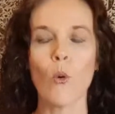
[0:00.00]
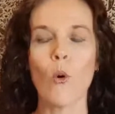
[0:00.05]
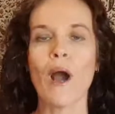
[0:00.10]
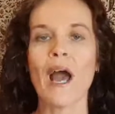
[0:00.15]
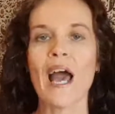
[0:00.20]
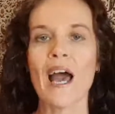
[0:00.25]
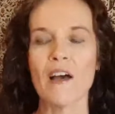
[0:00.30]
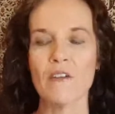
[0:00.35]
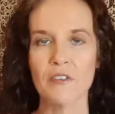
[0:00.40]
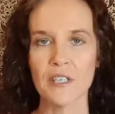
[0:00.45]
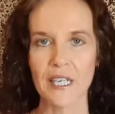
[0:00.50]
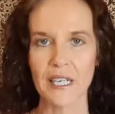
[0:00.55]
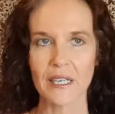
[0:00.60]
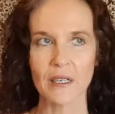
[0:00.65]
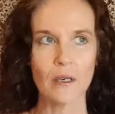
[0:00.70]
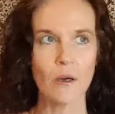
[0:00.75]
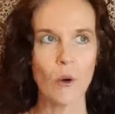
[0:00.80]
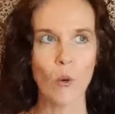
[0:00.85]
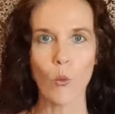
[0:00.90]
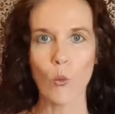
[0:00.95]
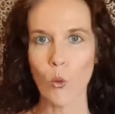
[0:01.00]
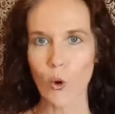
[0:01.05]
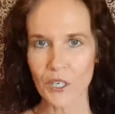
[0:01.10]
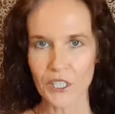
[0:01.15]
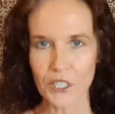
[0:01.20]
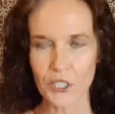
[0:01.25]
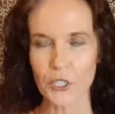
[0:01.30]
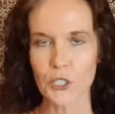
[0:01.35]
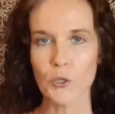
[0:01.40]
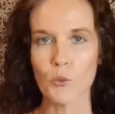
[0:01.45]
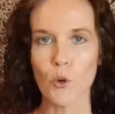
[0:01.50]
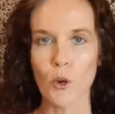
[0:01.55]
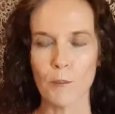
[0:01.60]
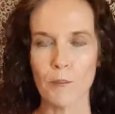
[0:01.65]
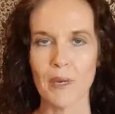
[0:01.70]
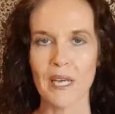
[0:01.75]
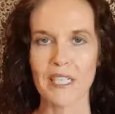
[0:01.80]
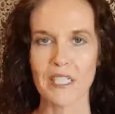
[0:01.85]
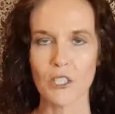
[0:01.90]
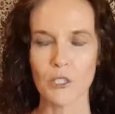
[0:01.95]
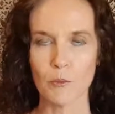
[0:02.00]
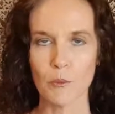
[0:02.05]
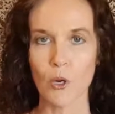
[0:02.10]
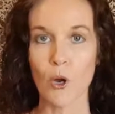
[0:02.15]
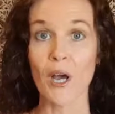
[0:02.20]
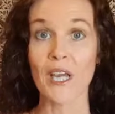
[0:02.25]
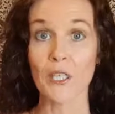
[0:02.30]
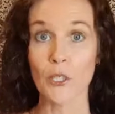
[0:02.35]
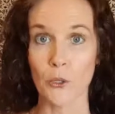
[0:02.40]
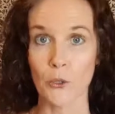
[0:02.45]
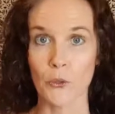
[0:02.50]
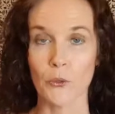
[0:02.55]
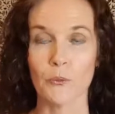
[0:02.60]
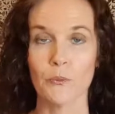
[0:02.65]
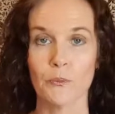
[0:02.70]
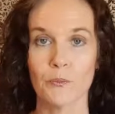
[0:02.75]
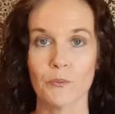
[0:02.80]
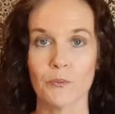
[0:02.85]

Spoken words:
or having what it is you want money to buy you.